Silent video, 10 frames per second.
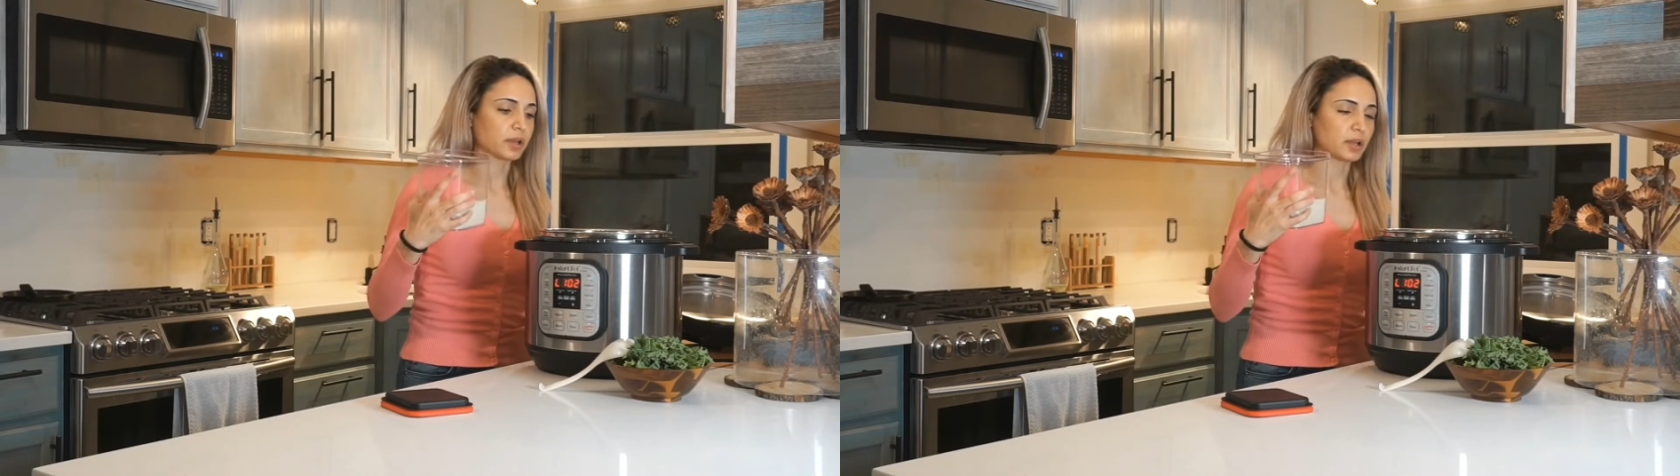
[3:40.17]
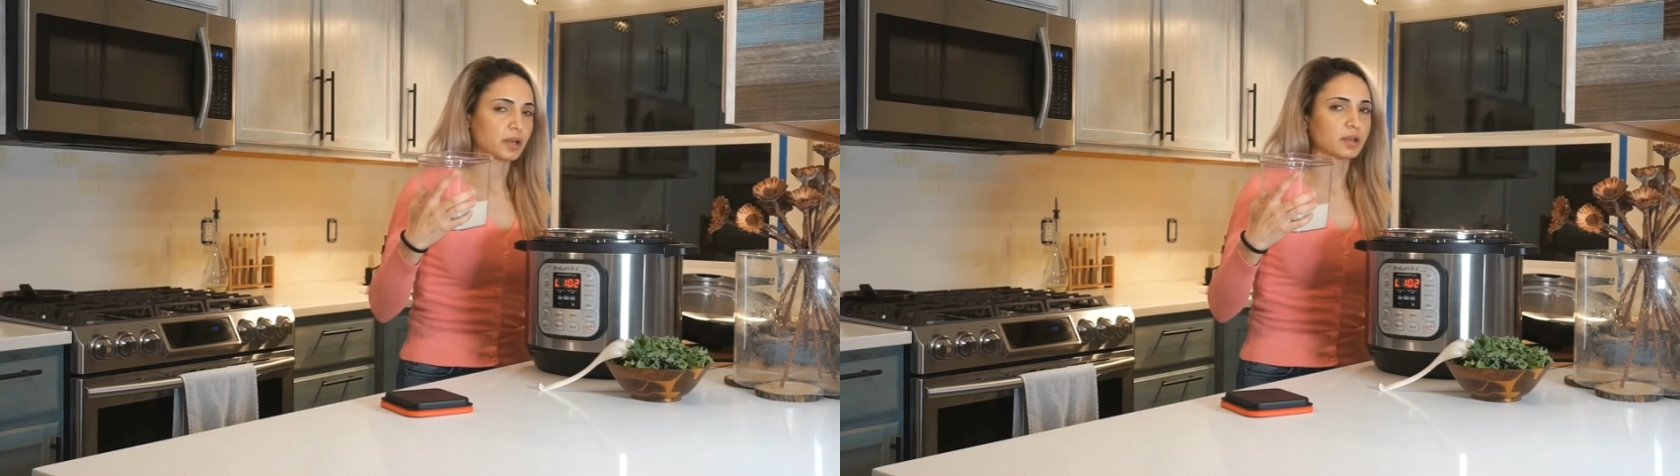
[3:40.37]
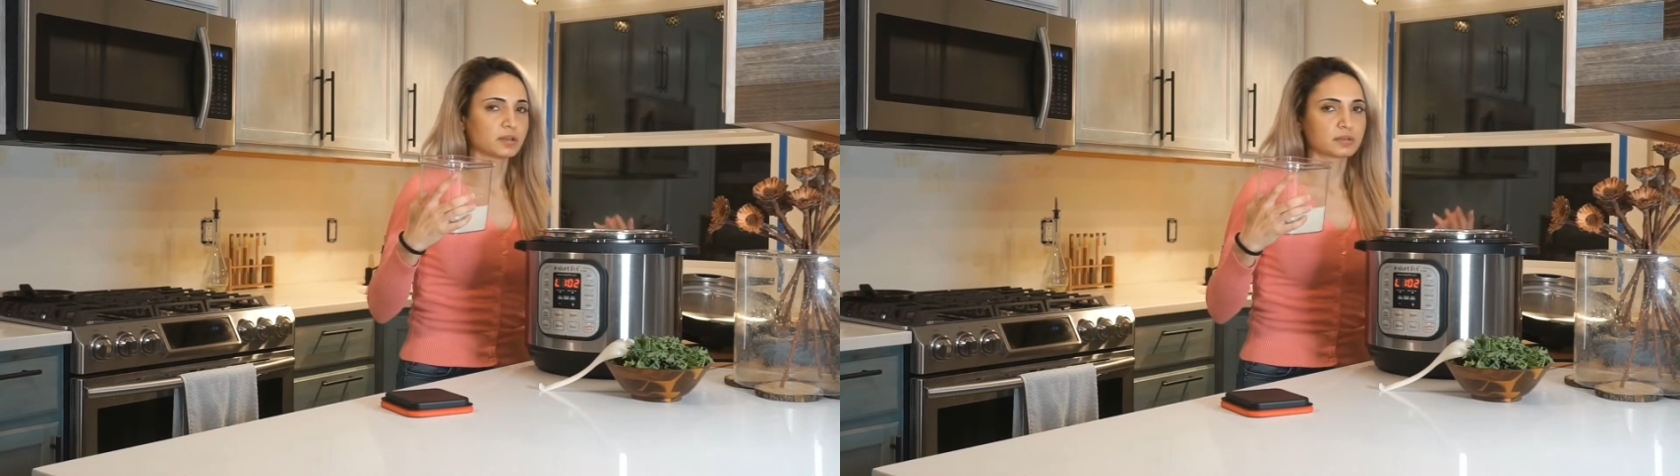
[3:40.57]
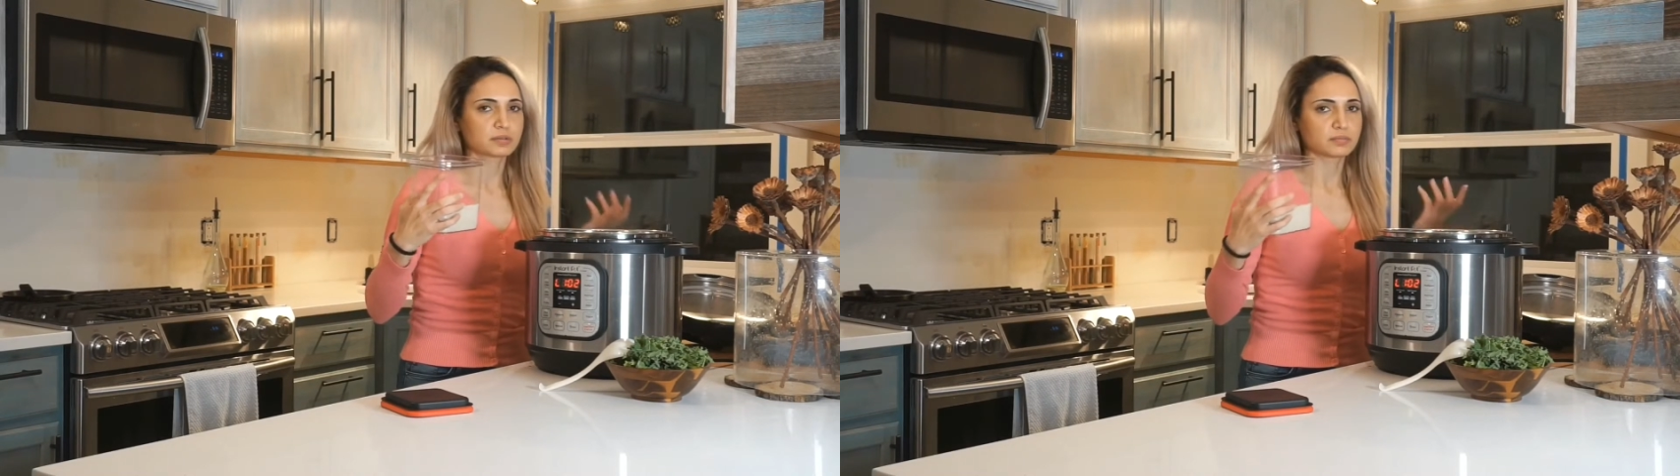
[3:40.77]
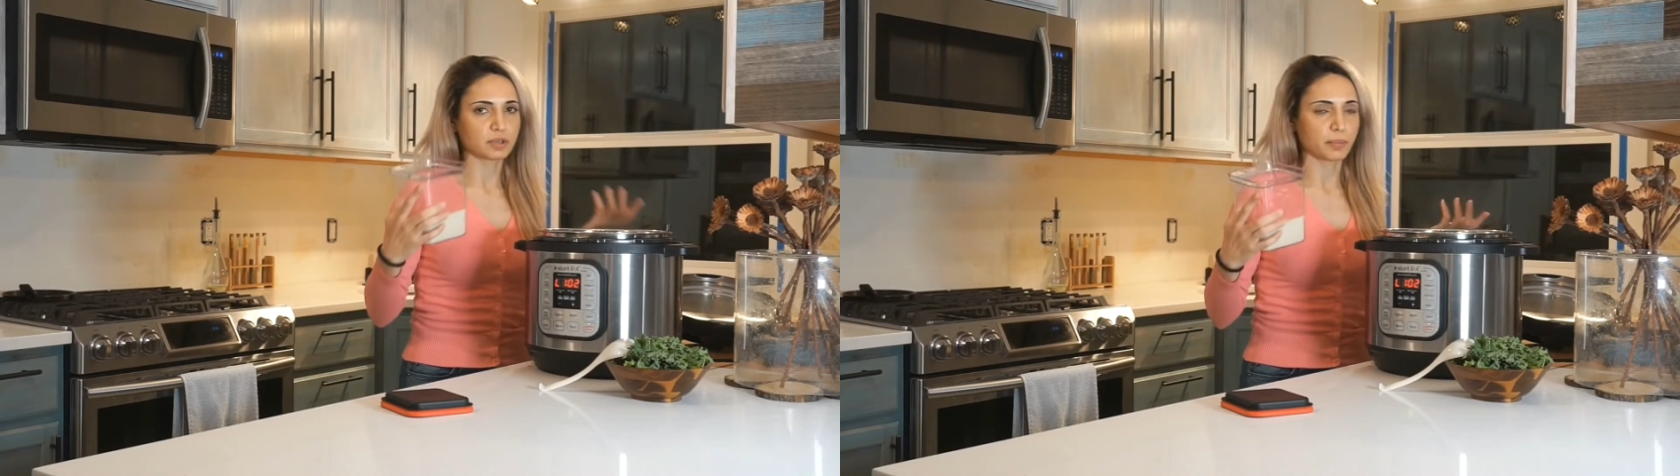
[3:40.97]
and
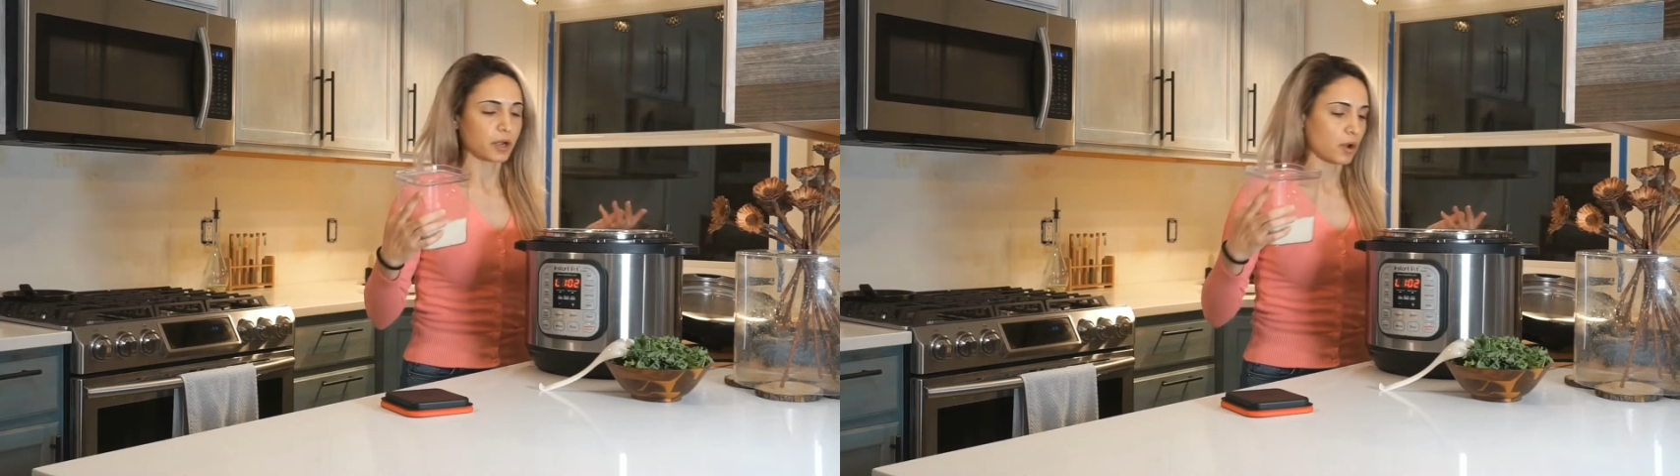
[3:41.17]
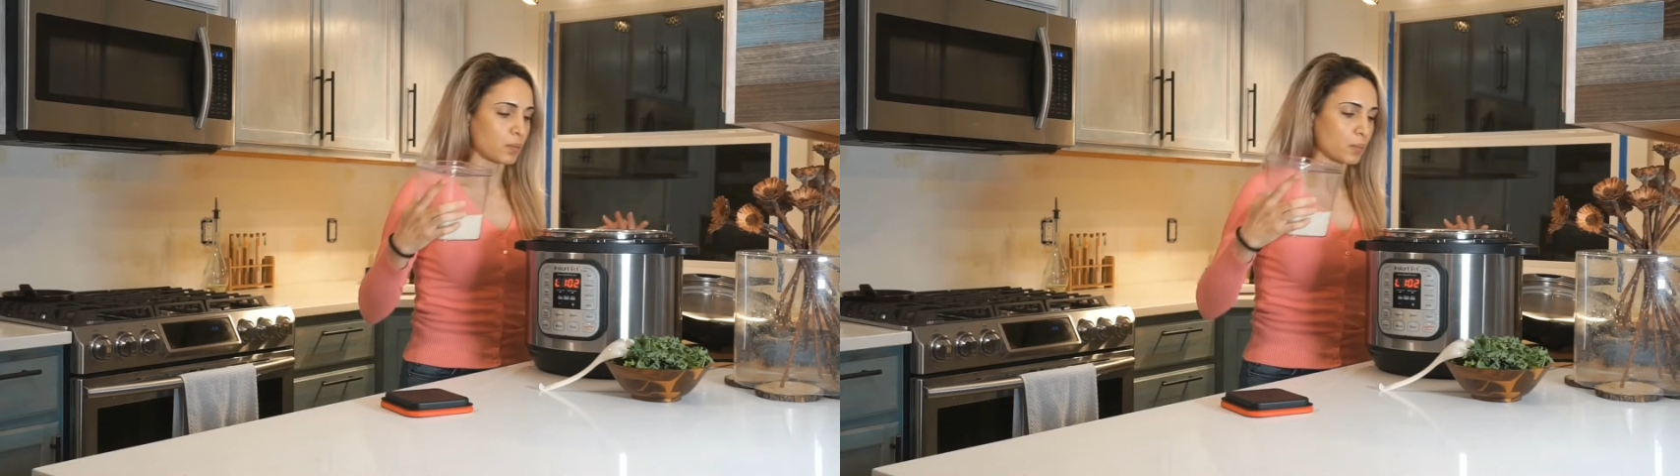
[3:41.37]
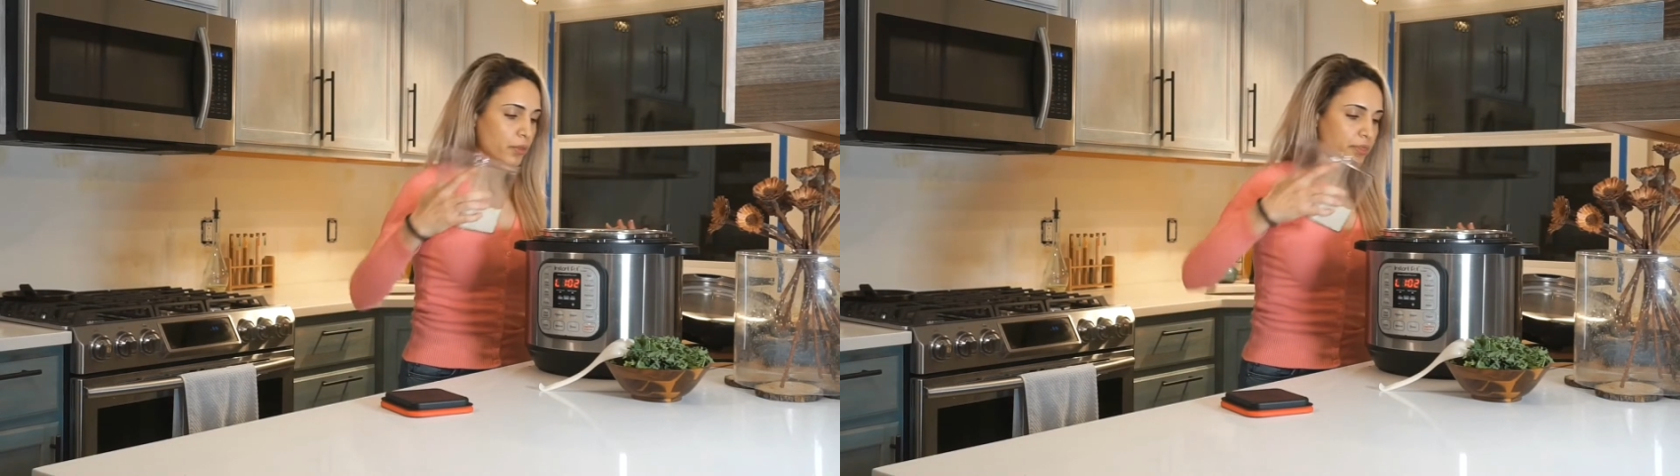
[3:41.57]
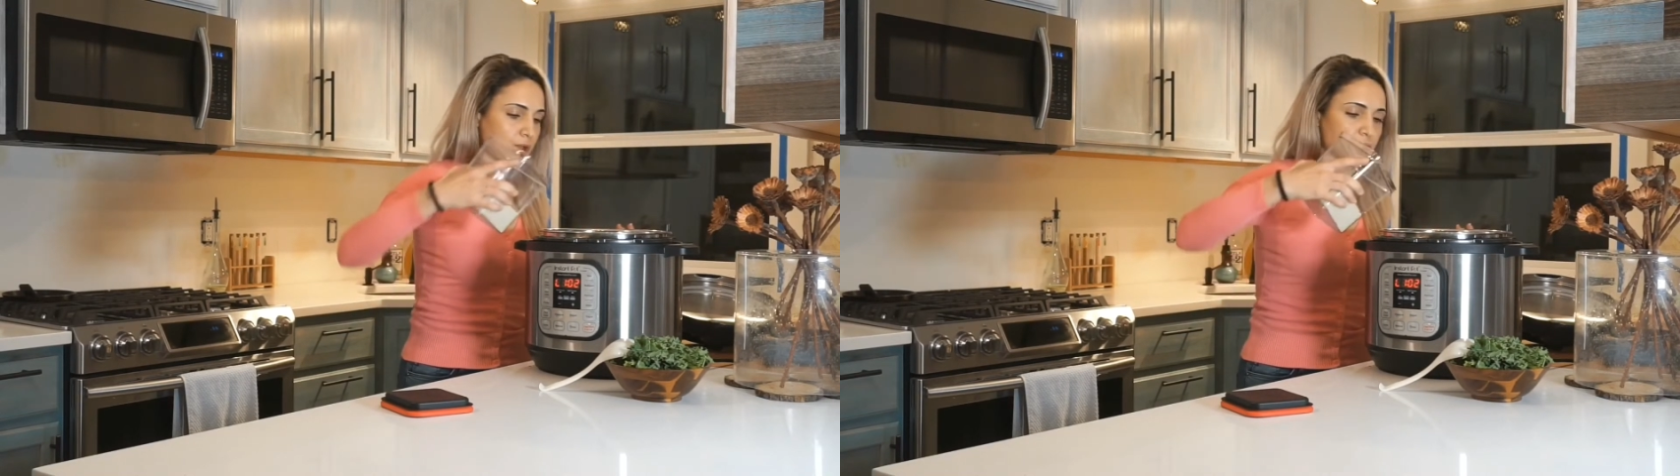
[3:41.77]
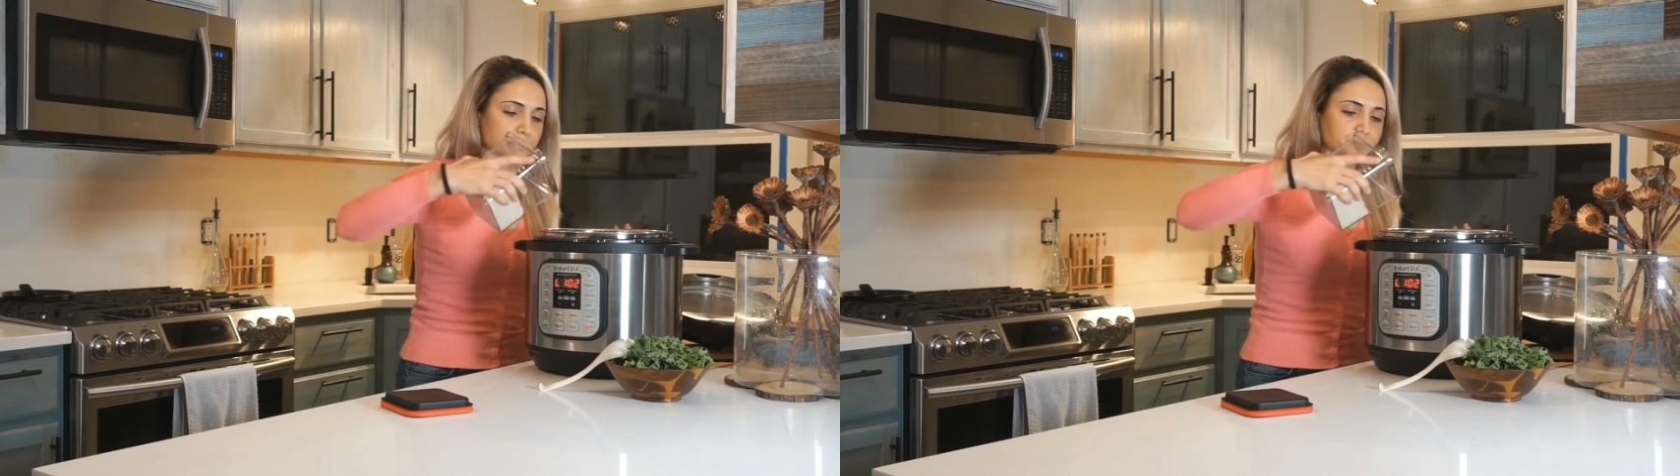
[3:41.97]
you might not want that.